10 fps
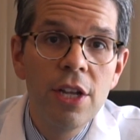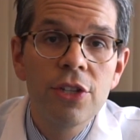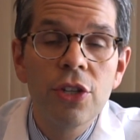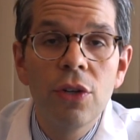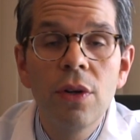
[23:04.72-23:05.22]

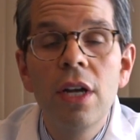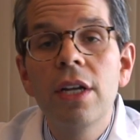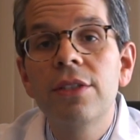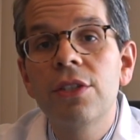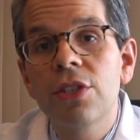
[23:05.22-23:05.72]
So
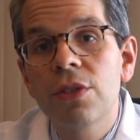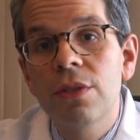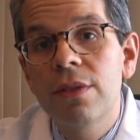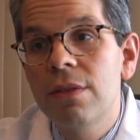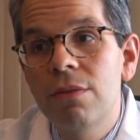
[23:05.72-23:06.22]

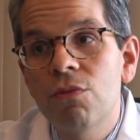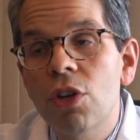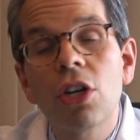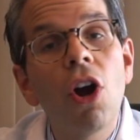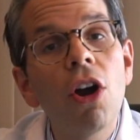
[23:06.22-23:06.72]

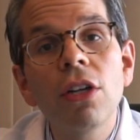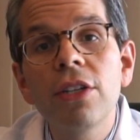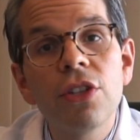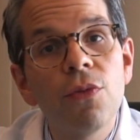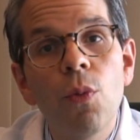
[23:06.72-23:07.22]

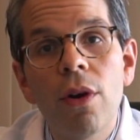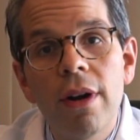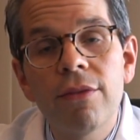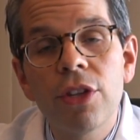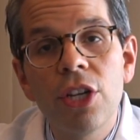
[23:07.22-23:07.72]
regardless of
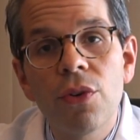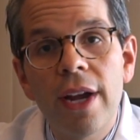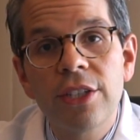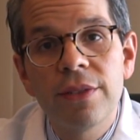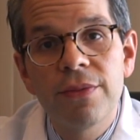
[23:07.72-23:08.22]
wherever the
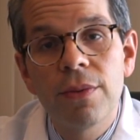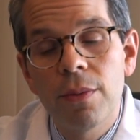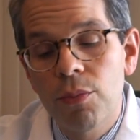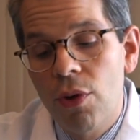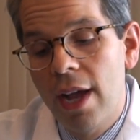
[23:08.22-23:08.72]

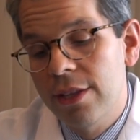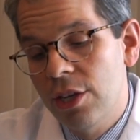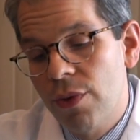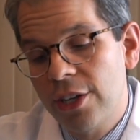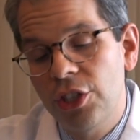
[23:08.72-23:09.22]

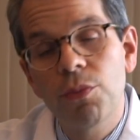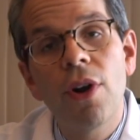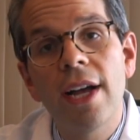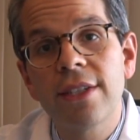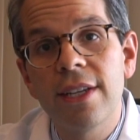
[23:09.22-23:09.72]
erection
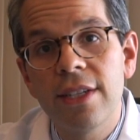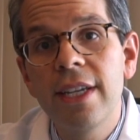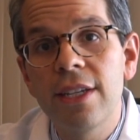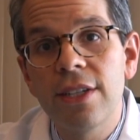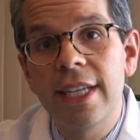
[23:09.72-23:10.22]
process
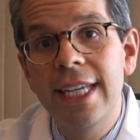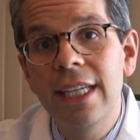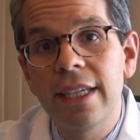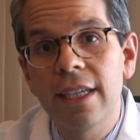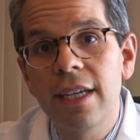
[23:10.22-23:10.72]
is in
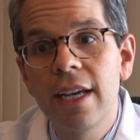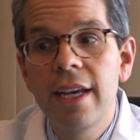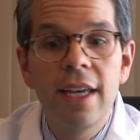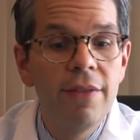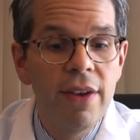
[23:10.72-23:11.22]
healing,
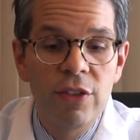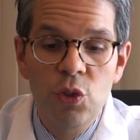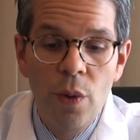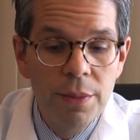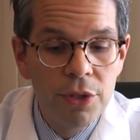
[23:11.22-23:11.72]
if you have a
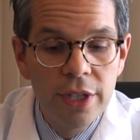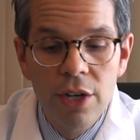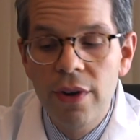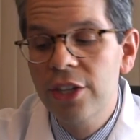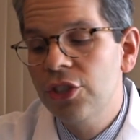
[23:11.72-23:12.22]
20%
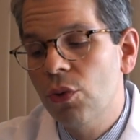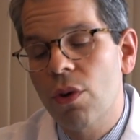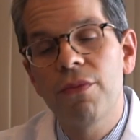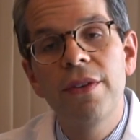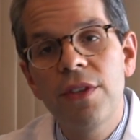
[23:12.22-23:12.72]
erection or
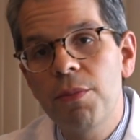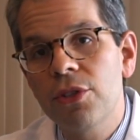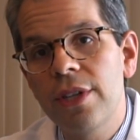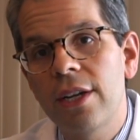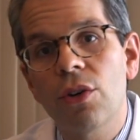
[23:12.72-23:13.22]
a
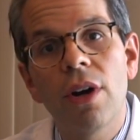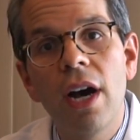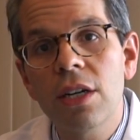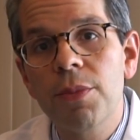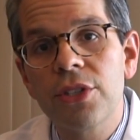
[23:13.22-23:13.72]
50% or
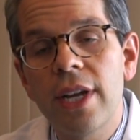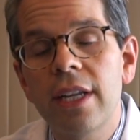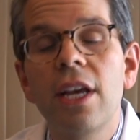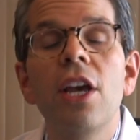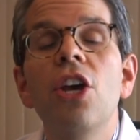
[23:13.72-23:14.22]
100%,
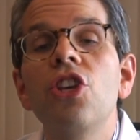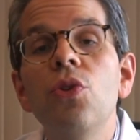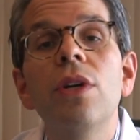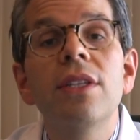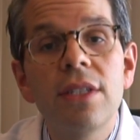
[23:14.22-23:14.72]
you
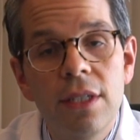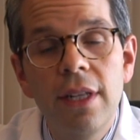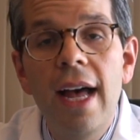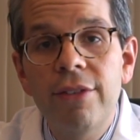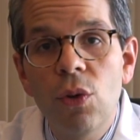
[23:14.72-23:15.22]
can still
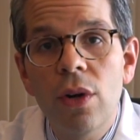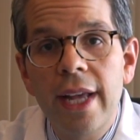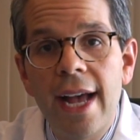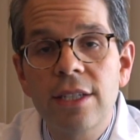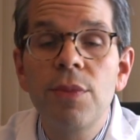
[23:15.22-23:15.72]
have an
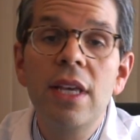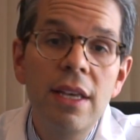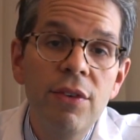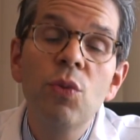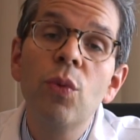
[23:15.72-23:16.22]
orgasm
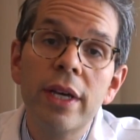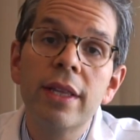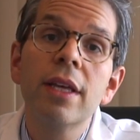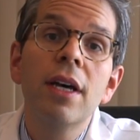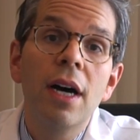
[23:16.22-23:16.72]
even
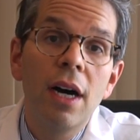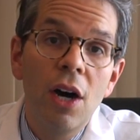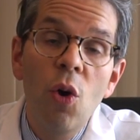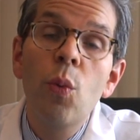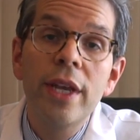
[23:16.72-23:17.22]
with
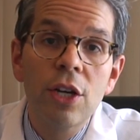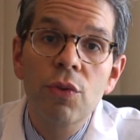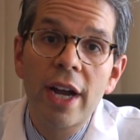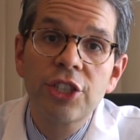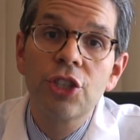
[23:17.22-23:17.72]
a weak
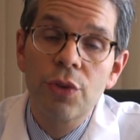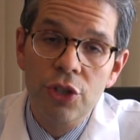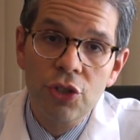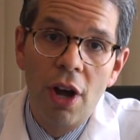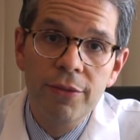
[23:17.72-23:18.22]
erection or a
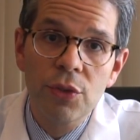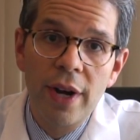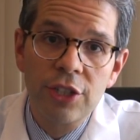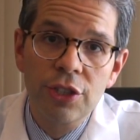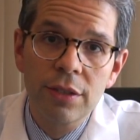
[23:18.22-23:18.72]
soft
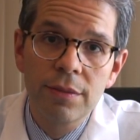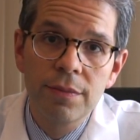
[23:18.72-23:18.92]
erection.